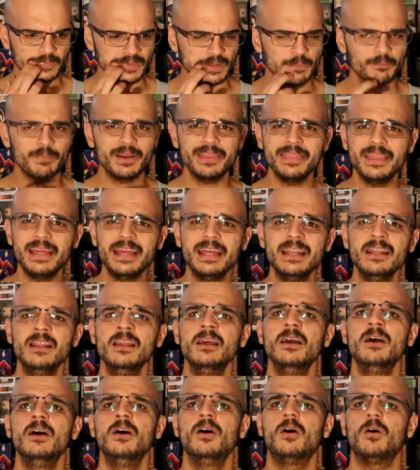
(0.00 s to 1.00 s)
By then,
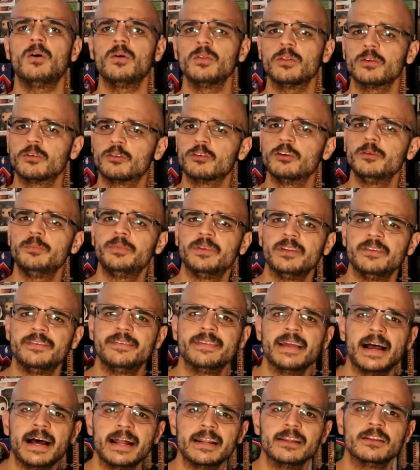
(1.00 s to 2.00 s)
all the groups had
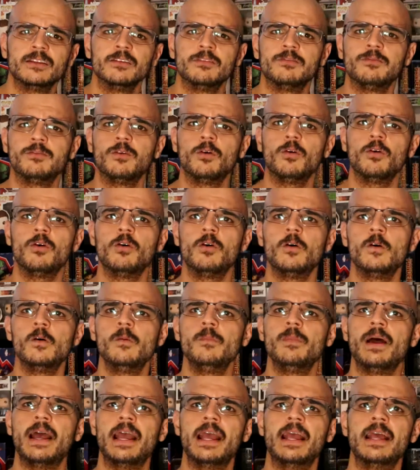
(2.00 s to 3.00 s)
started to
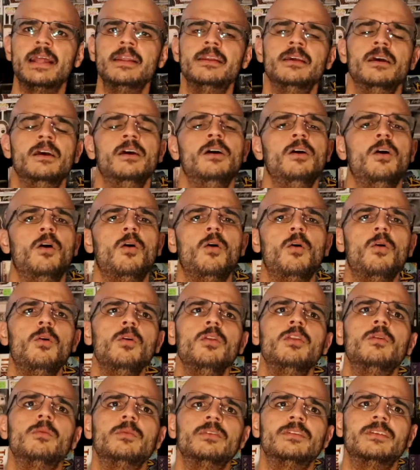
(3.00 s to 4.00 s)
form, and all
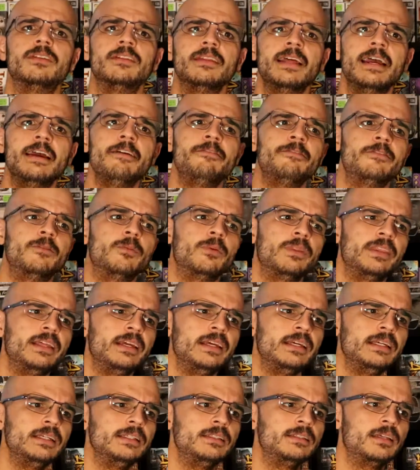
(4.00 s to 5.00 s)
that was left were
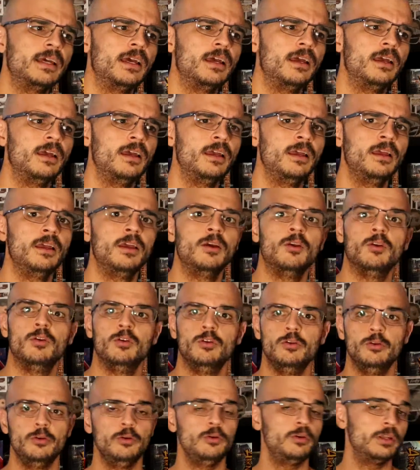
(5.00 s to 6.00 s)
these
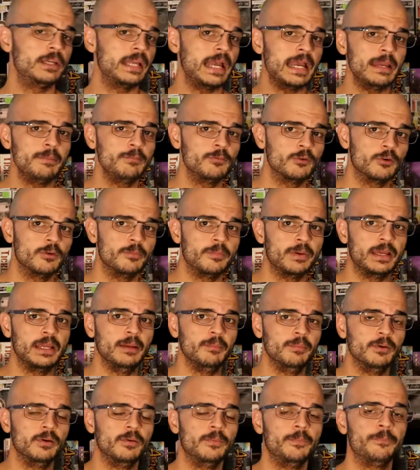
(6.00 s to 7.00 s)
new to game group
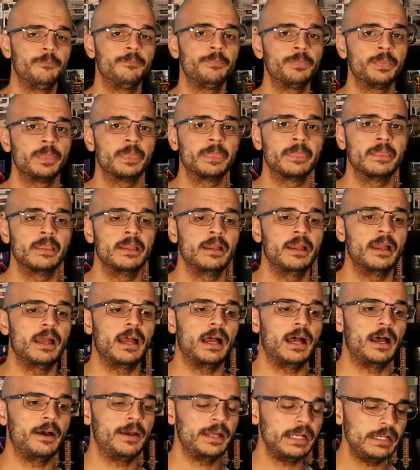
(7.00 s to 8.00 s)
people.
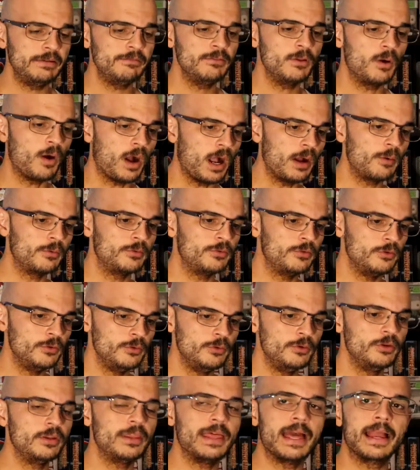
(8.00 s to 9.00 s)
And even though I was
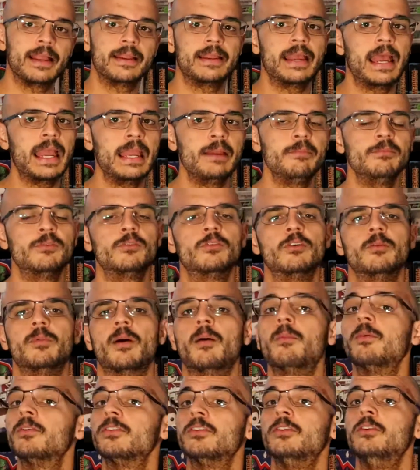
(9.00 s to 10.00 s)
new to that games group, I
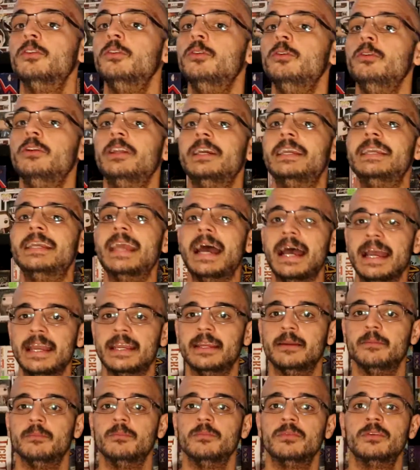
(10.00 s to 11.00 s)
wasn't new to
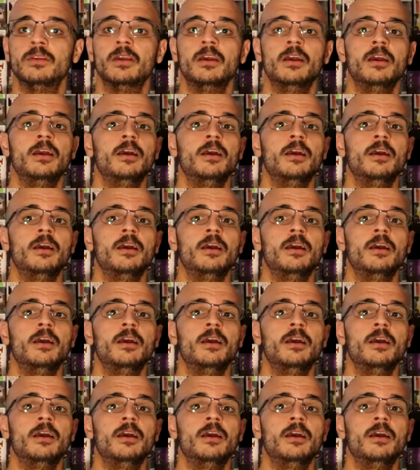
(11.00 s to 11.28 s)
games.